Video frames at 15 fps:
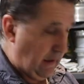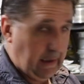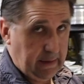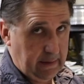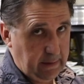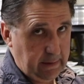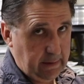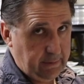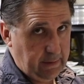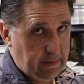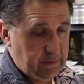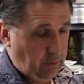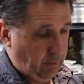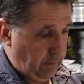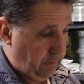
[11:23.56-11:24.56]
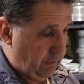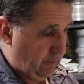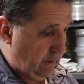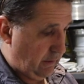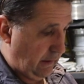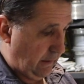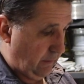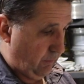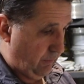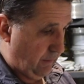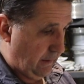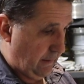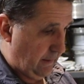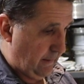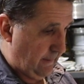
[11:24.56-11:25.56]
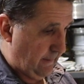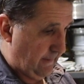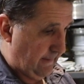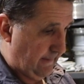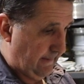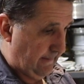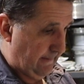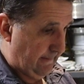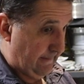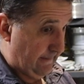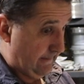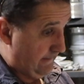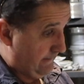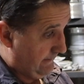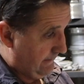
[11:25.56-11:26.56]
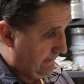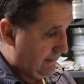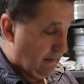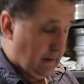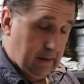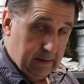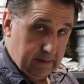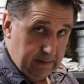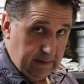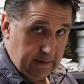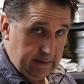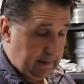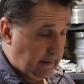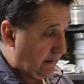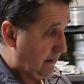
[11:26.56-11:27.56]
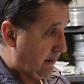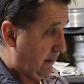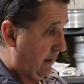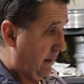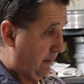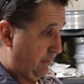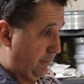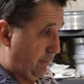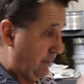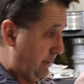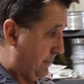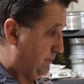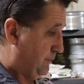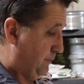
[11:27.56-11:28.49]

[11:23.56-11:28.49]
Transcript: I need these on it. So let's get stuck into the other three.